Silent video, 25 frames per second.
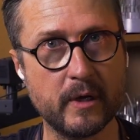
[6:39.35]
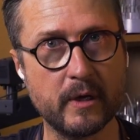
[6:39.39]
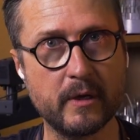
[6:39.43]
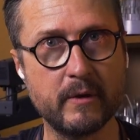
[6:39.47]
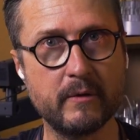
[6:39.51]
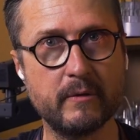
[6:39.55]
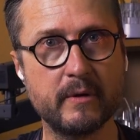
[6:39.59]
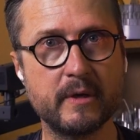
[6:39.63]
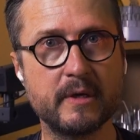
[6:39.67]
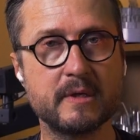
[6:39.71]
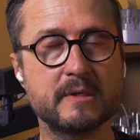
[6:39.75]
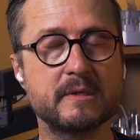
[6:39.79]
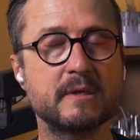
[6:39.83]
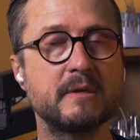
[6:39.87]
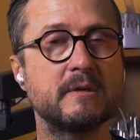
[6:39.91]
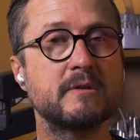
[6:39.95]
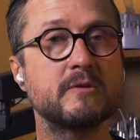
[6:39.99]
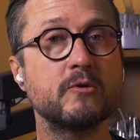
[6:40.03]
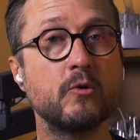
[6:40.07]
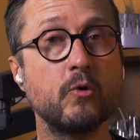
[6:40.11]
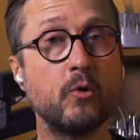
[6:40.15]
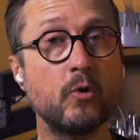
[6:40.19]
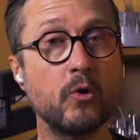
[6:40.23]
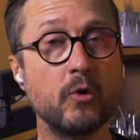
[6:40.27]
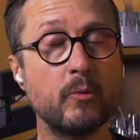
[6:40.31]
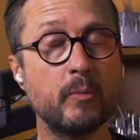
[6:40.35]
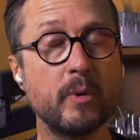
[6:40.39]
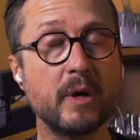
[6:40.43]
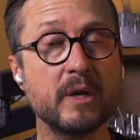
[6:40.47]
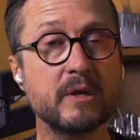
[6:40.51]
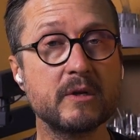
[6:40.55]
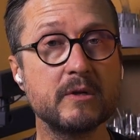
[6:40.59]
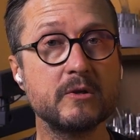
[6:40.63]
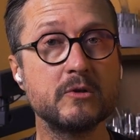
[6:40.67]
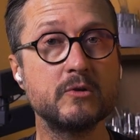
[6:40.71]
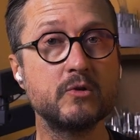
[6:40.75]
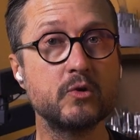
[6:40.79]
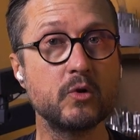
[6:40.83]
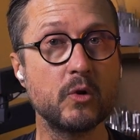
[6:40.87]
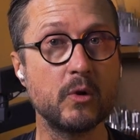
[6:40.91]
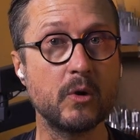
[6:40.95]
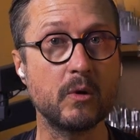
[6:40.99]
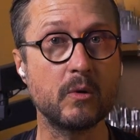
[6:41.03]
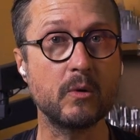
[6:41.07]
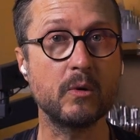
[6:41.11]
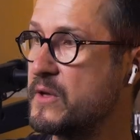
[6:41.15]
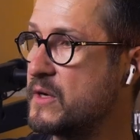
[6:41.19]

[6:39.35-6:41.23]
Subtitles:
area, so it's all about control.